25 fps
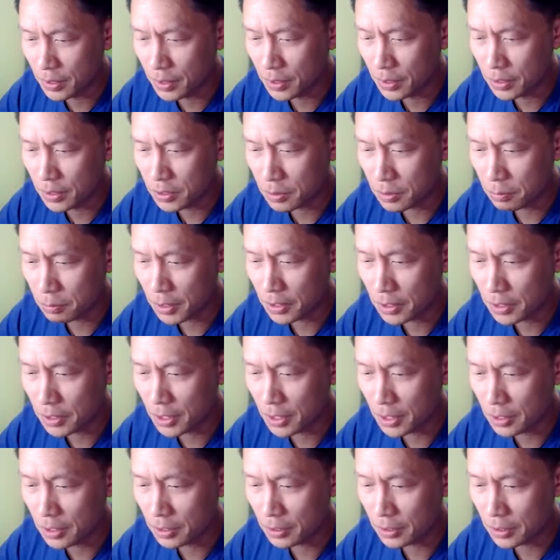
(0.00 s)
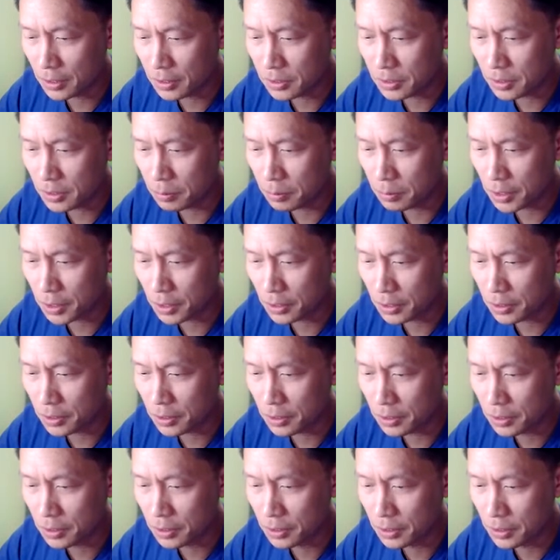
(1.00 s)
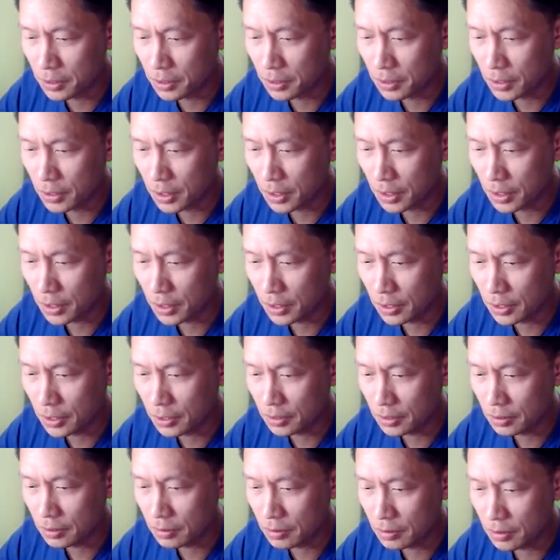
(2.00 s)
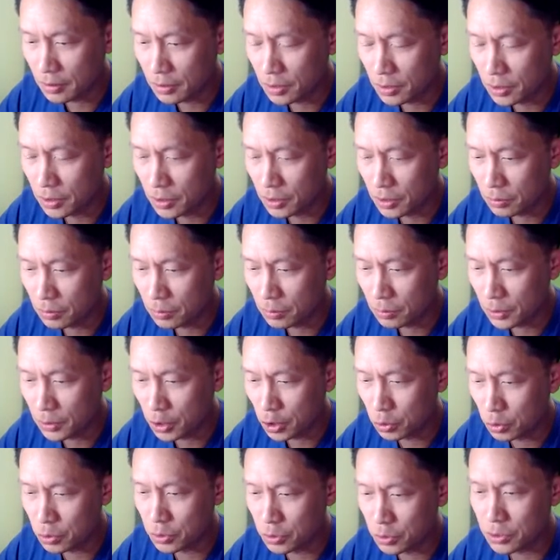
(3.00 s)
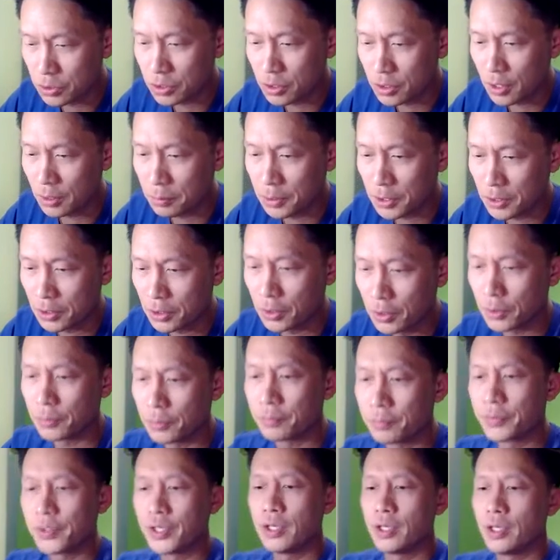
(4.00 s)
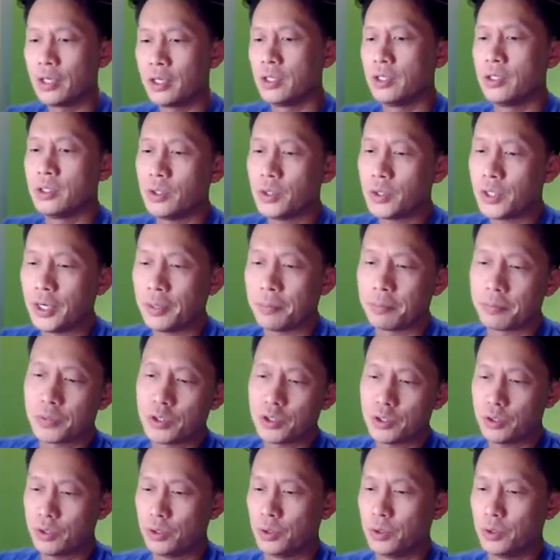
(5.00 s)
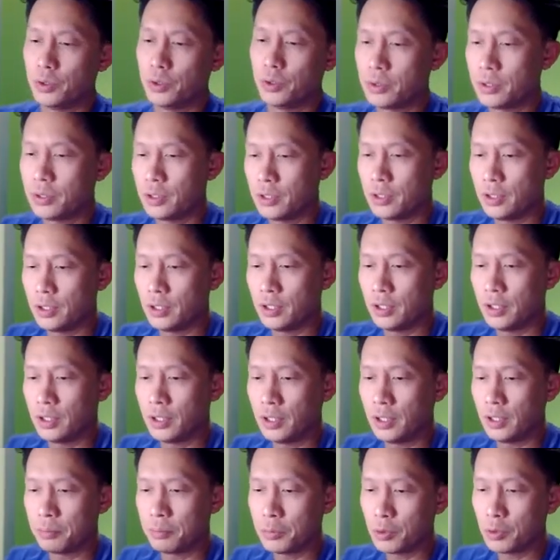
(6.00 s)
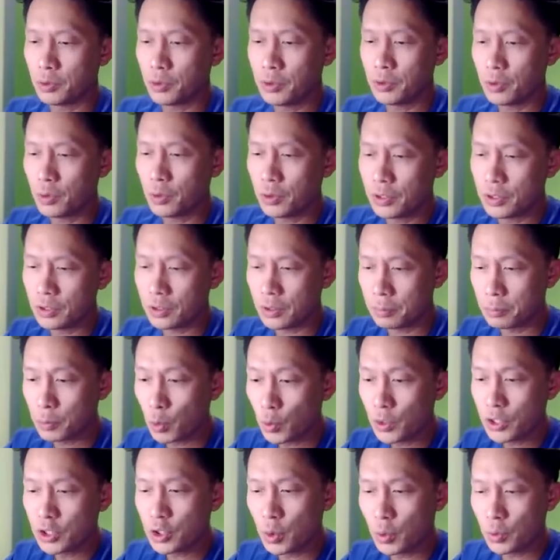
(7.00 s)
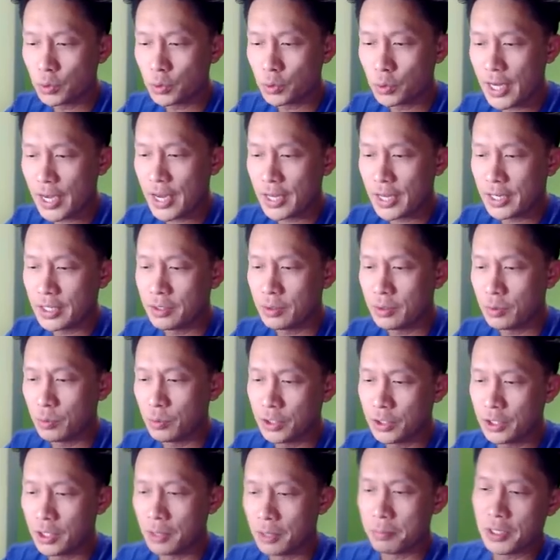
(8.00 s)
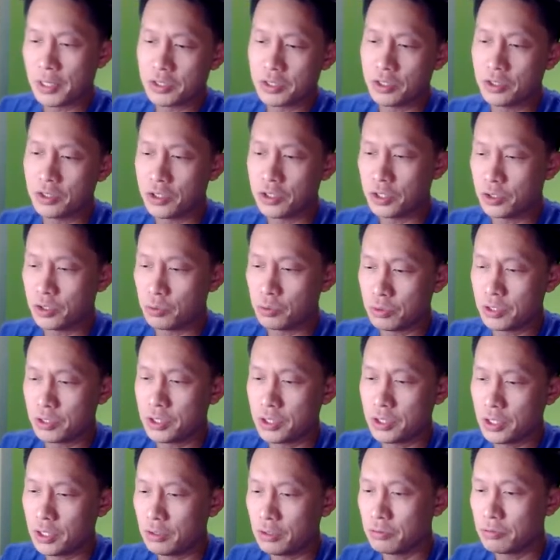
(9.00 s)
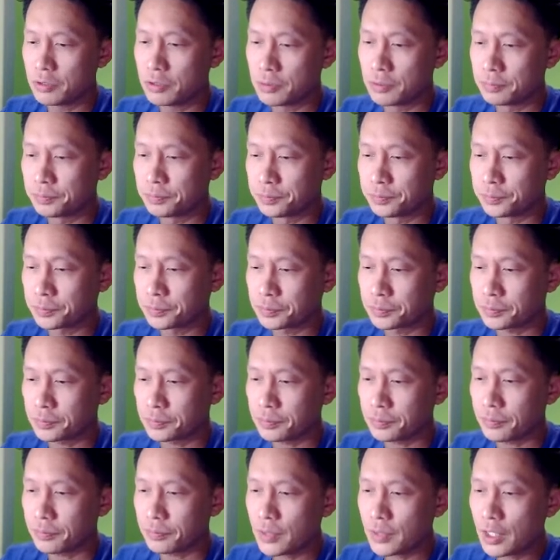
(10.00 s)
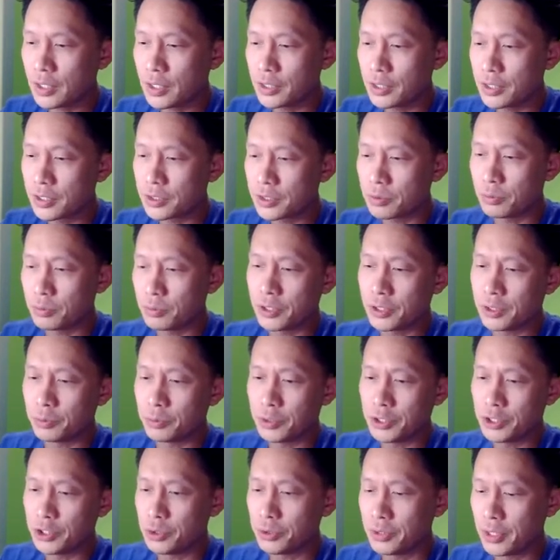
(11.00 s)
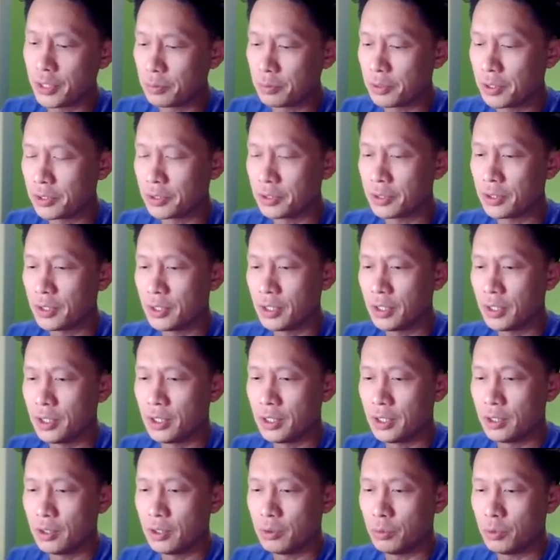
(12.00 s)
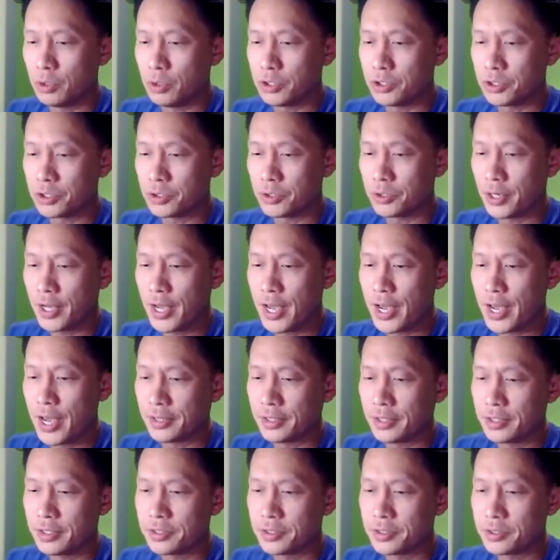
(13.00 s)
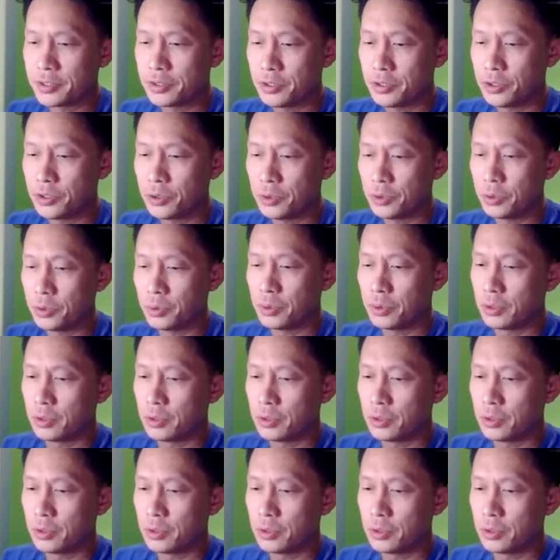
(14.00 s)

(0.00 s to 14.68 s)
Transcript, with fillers: some metadata gets updated, and when users come and go. Okay, so I'm going to only add when a message is received, because when we do get one, we're just going to add this to